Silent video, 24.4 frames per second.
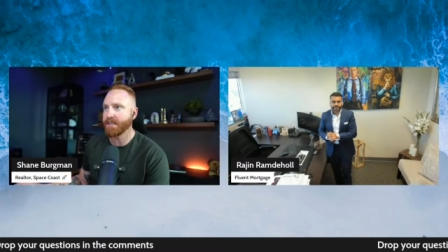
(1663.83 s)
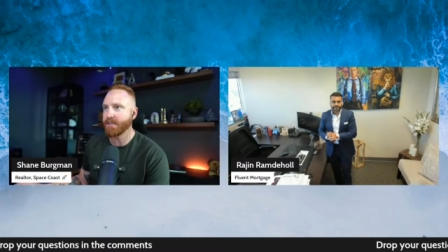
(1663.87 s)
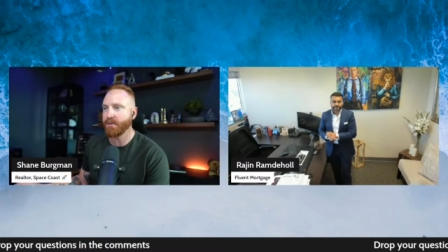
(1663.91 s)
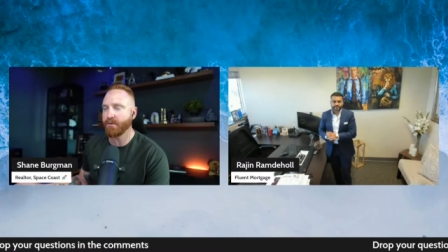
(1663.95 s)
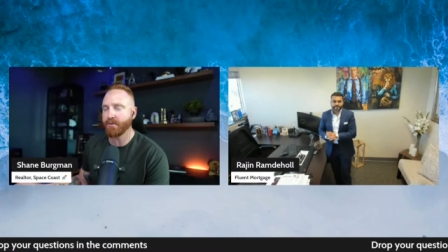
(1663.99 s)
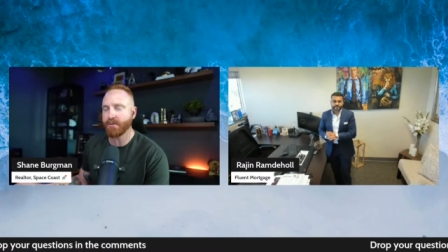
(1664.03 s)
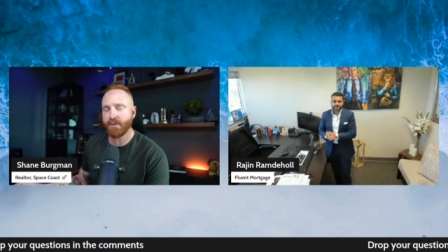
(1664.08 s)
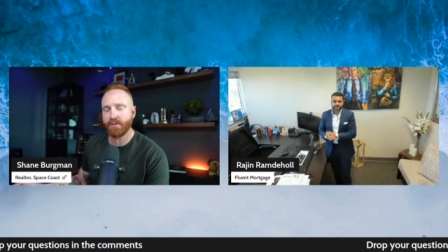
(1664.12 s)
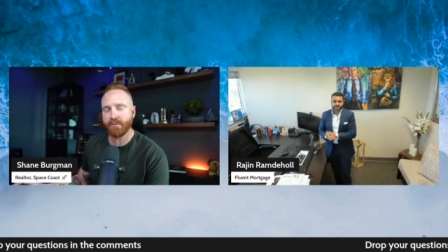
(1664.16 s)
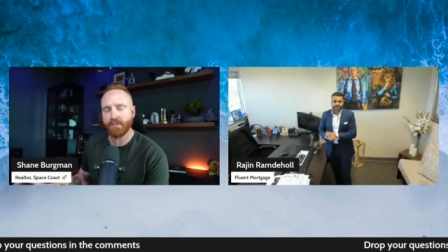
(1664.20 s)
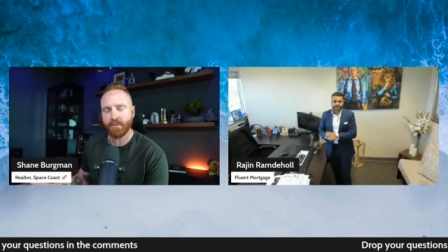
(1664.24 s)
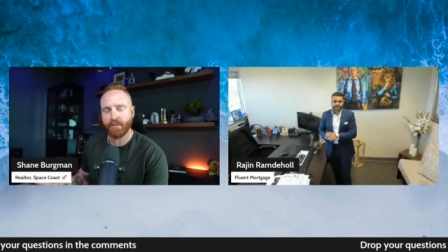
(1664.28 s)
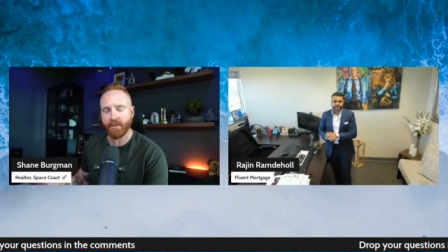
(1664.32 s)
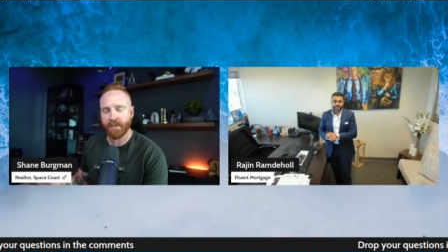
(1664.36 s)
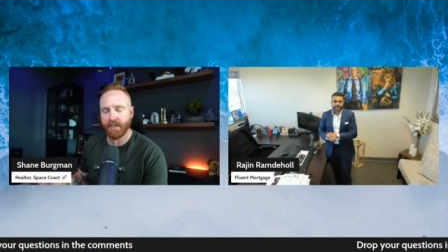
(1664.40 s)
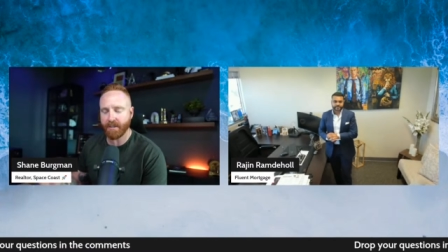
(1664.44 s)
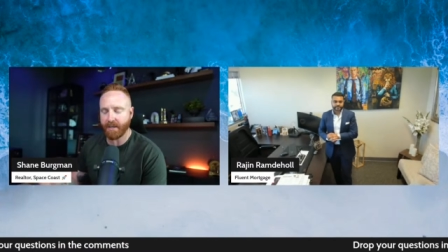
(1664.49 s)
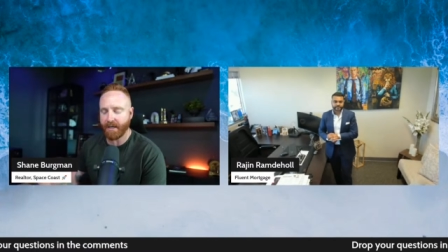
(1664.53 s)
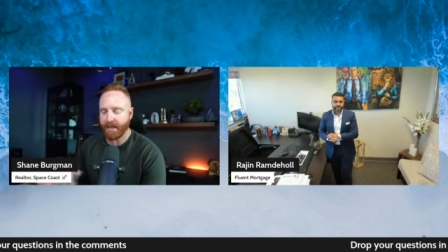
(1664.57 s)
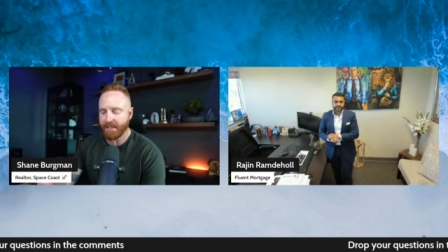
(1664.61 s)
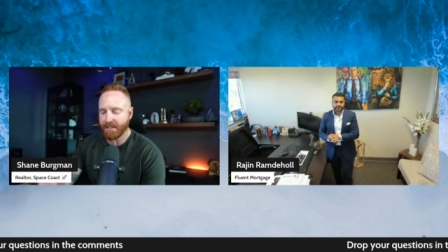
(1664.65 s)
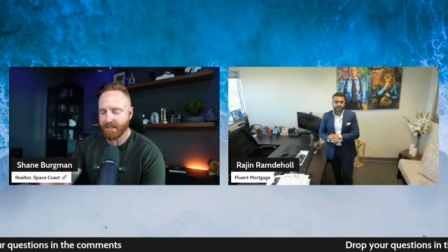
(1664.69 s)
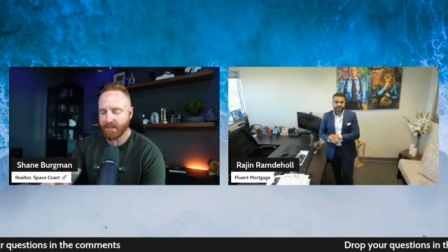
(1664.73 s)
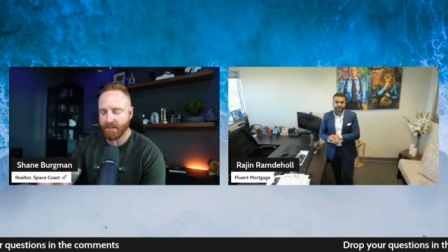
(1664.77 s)
You, you
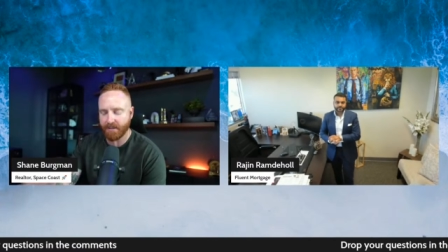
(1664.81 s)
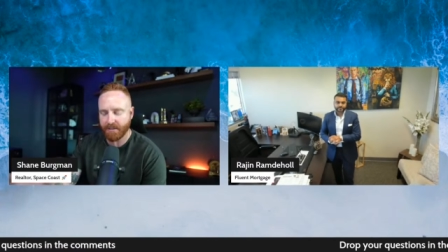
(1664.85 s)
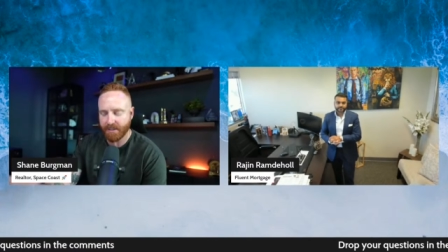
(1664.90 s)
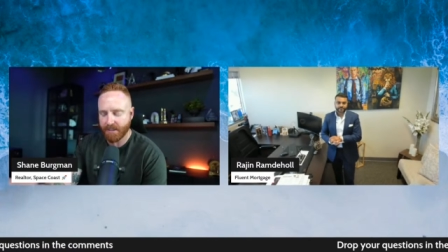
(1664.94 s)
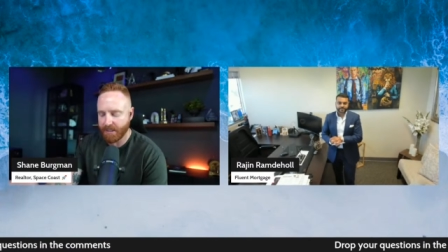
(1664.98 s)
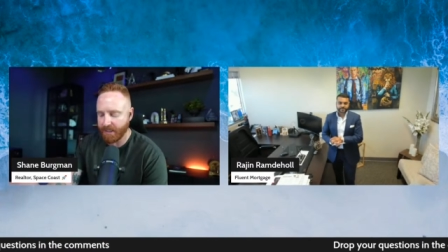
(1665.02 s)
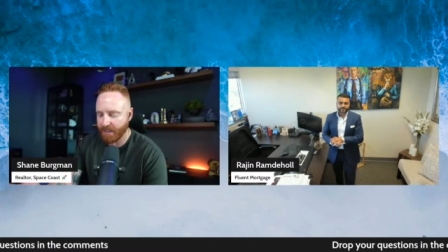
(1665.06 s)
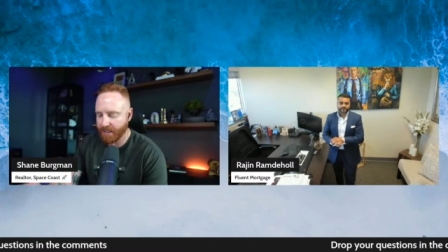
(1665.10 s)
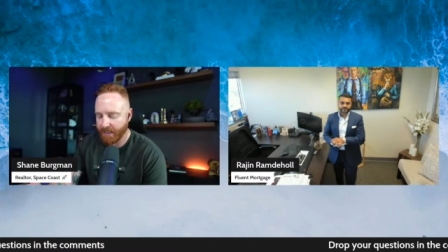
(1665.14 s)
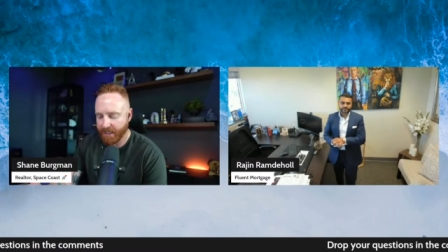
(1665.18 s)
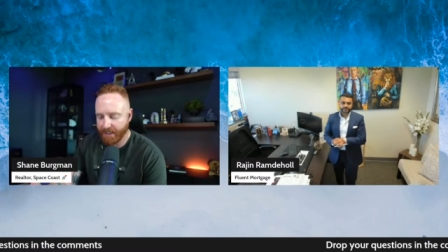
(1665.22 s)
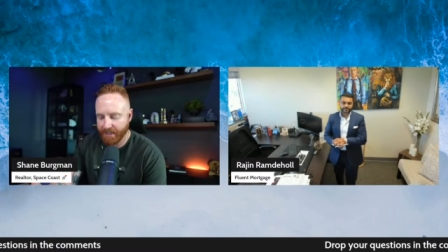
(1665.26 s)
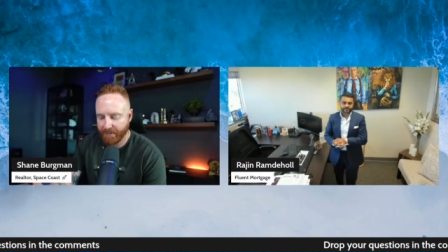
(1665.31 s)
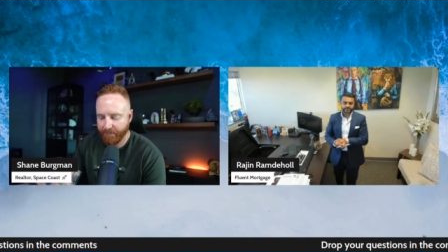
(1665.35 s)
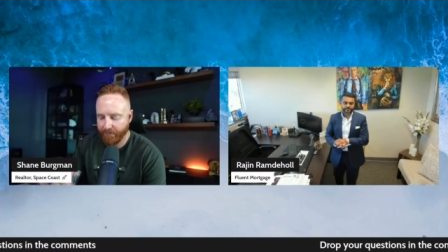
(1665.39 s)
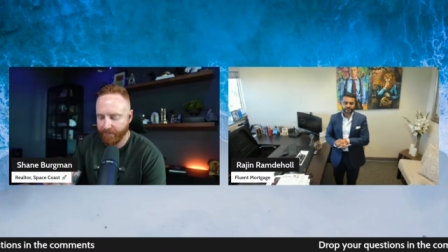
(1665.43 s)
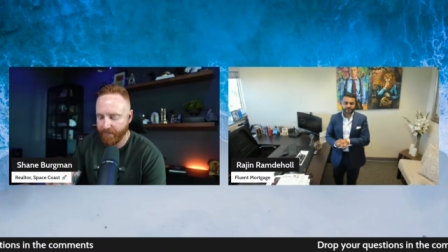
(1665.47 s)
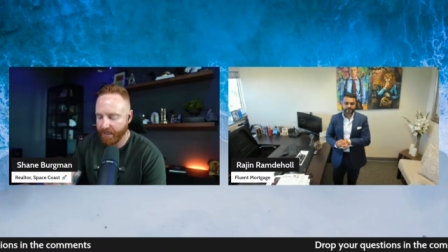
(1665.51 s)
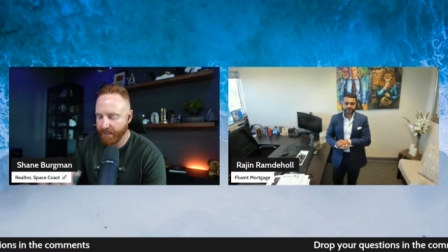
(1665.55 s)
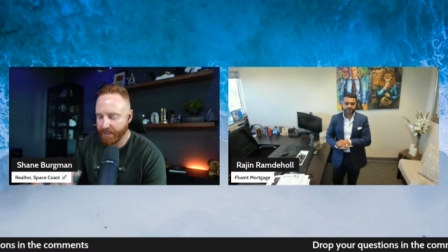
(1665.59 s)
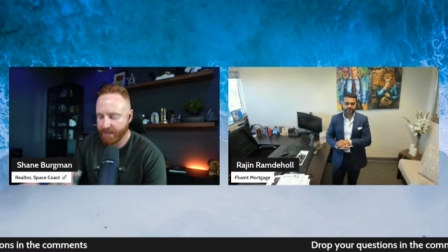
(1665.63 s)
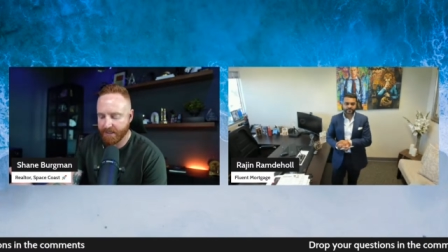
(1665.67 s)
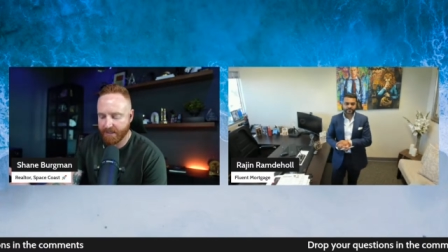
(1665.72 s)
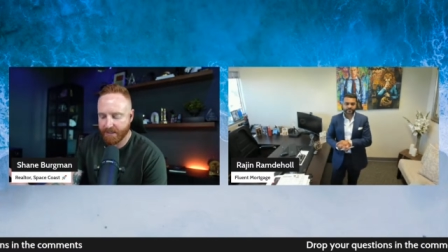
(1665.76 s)
I start seeing like a
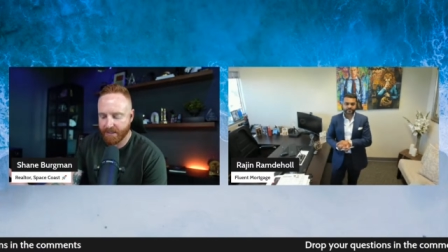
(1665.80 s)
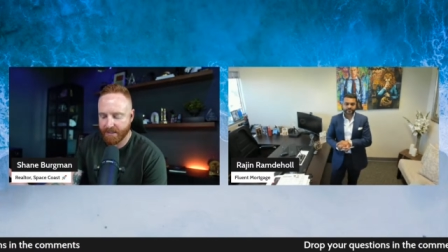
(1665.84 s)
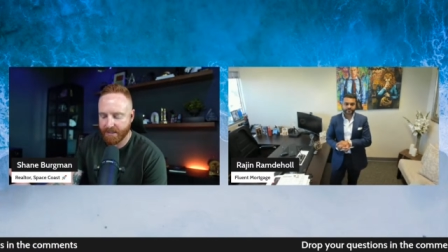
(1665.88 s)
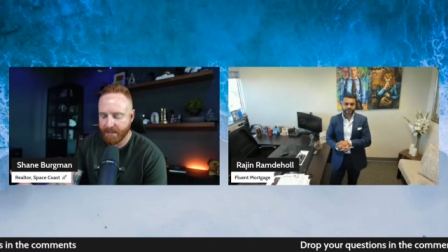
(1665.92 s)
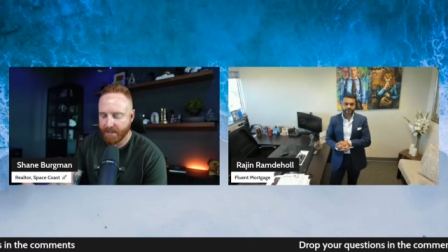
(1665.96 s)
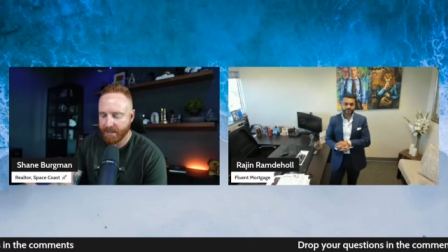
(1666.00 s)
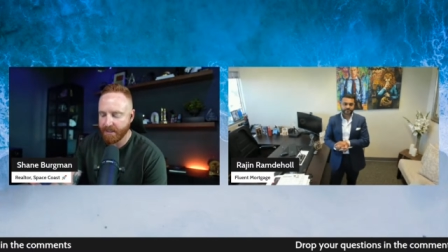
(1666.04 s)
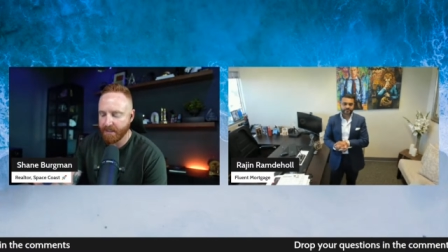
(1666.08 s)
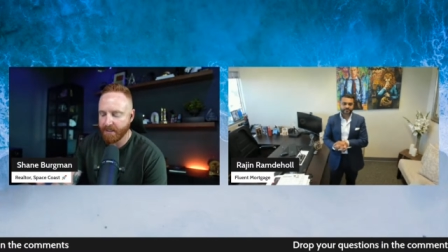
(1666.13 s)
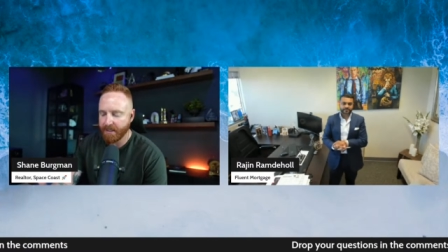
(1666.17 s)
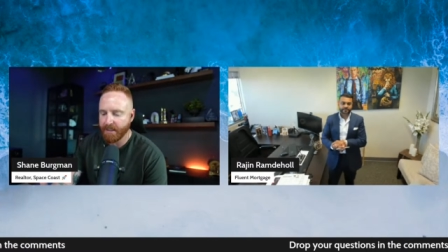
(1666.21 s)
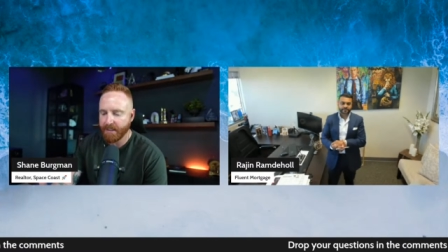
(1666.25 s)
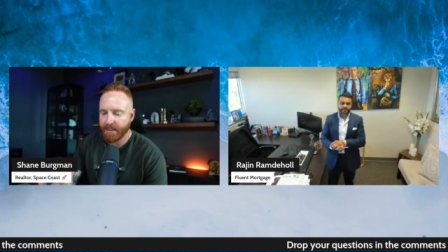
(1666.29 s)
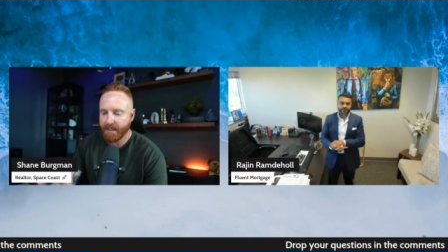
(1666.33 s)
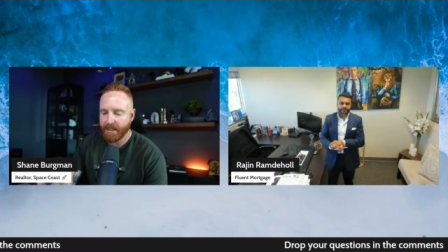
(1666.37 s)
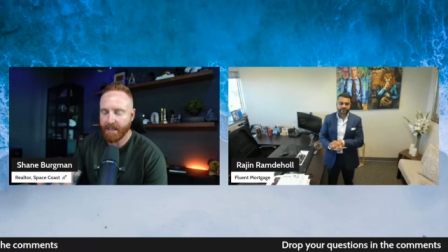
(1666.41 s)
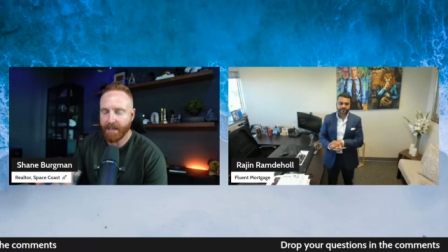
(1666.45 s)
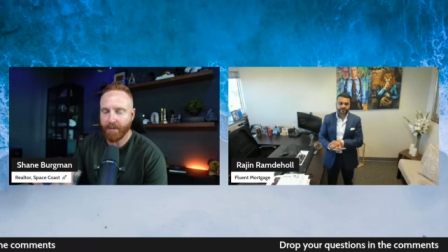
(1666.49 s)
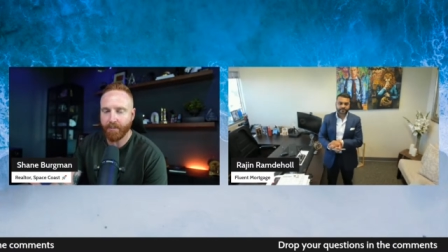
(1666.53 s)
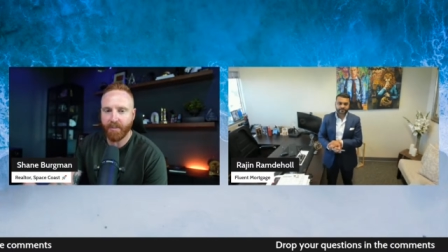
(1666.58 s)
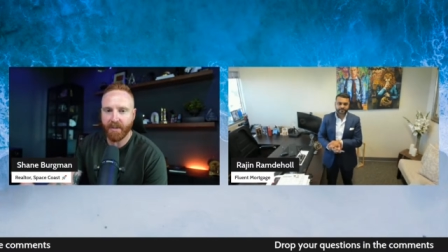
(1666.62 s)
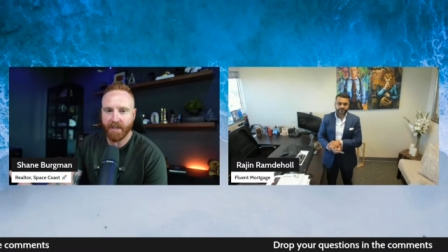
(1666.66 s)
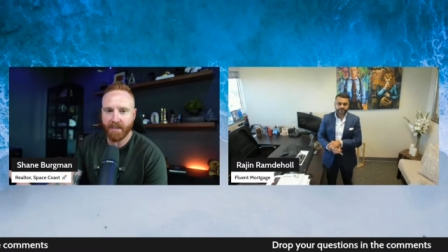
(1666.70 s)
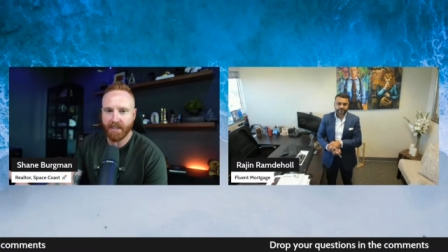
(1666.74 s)
mixed
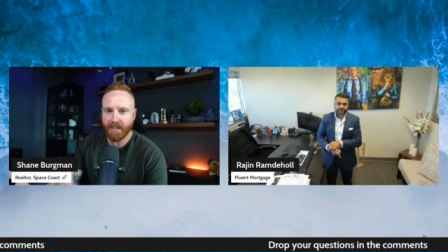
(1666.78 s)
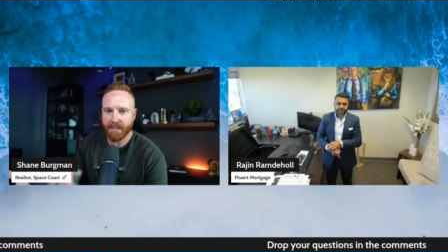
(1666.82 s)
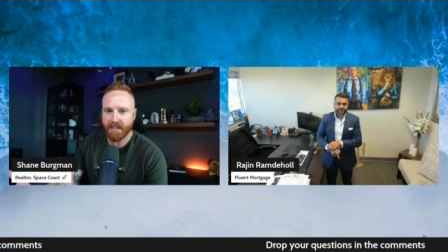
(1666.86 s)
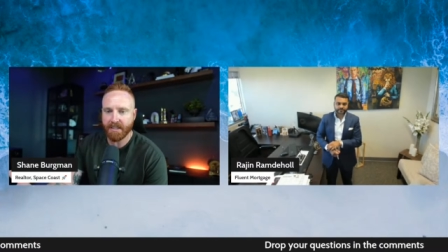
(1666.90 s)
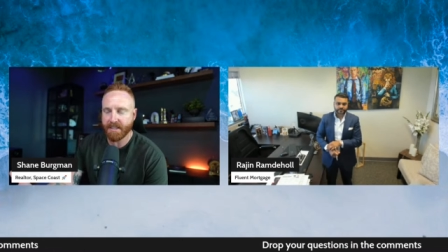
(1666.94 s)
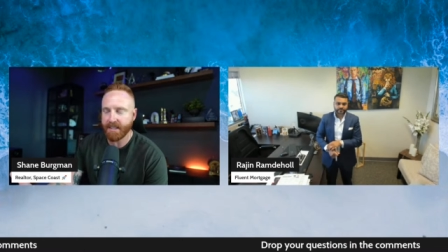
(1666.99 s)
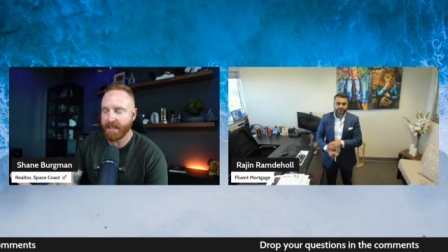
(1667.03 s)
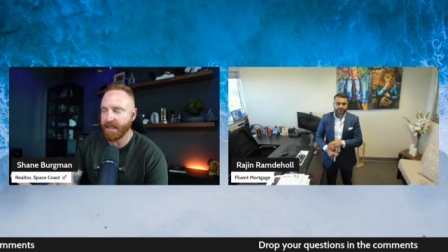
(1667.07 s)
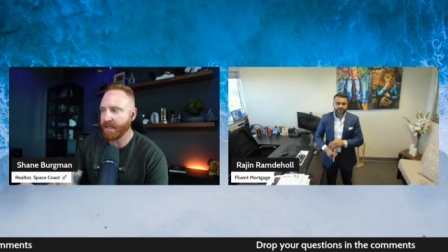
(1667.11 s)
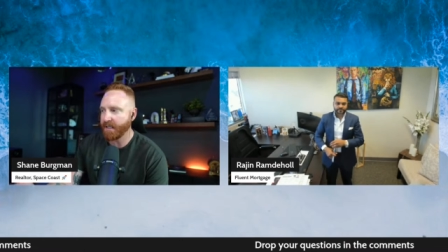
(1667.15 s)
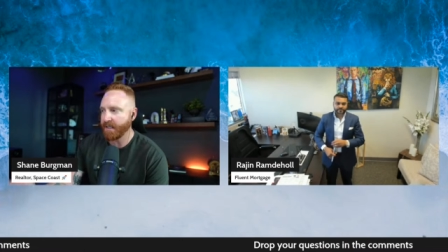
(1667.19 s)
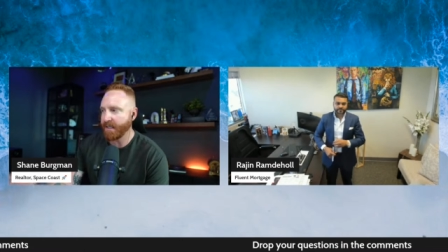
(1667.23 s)
opinions on it.